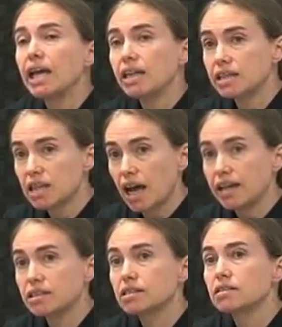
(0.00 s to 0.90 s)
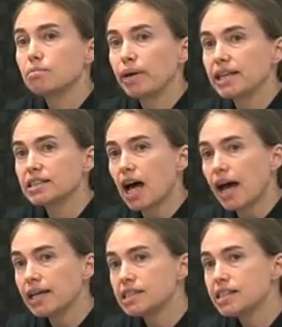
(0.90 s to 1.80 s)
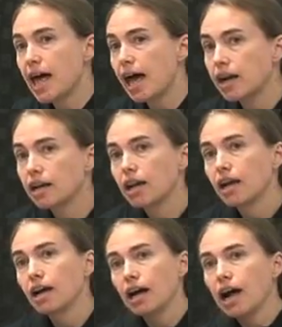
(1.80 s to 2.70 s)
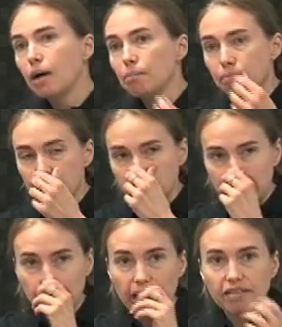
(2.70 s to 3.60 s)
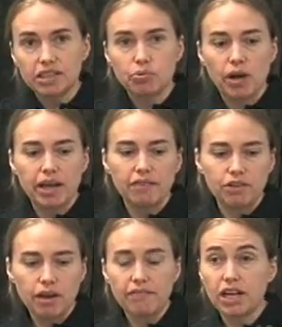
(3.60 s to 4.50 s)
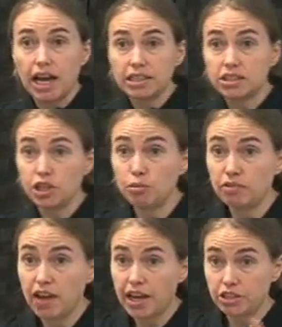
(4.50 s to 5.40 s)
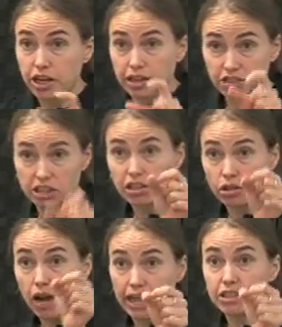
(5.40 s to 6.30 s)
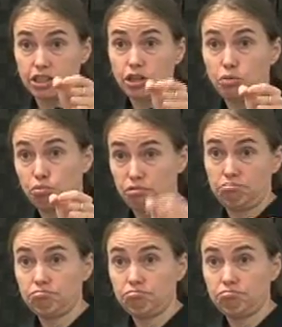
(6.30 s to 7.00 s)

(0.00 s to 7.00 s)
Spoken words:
It is ice, but it's ice that, think about it this way: if you have an ice cube of hydrate, just a little ice cube